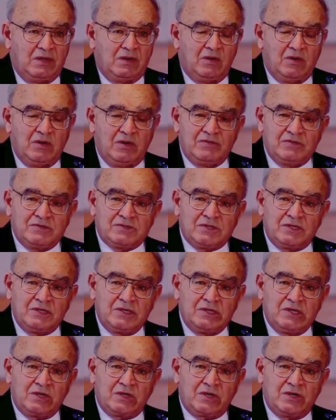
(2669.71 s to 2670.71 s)
All of a
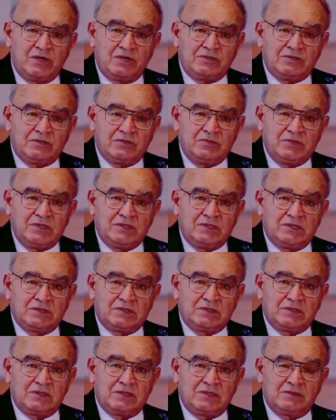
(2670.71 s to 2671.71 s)
sudden, it occurred to me
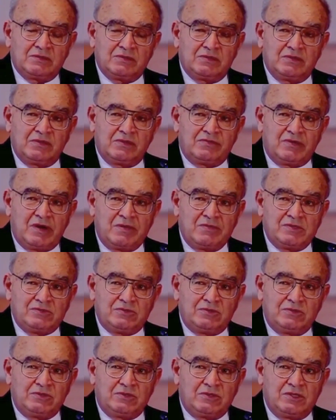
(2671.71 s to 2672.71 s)
that the
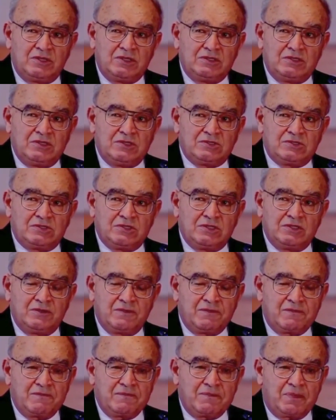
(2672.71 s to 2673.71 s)
pharmaceutical
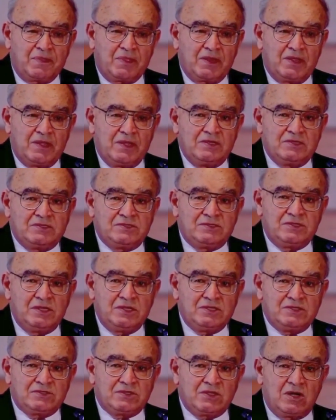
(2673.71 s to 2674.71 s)
industry
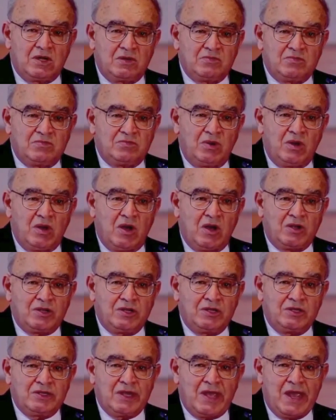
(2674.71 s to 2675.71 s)
insists on
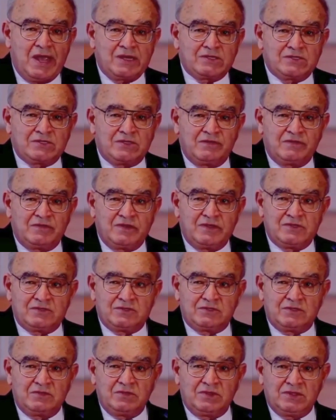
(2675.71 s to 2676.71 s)
blocking the action of
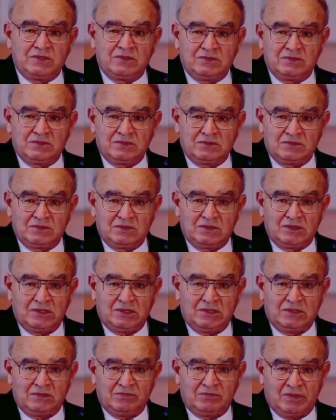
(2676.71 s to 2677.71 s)
histamine
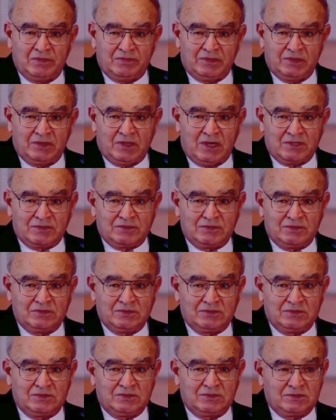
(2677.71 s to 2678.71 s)
in peptic ulcer
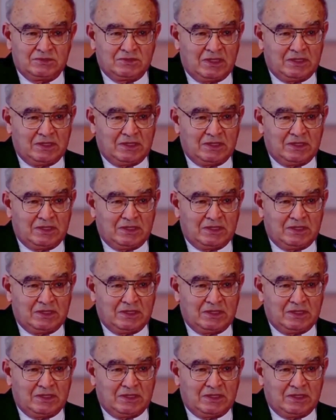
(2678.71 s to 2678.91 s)
disease.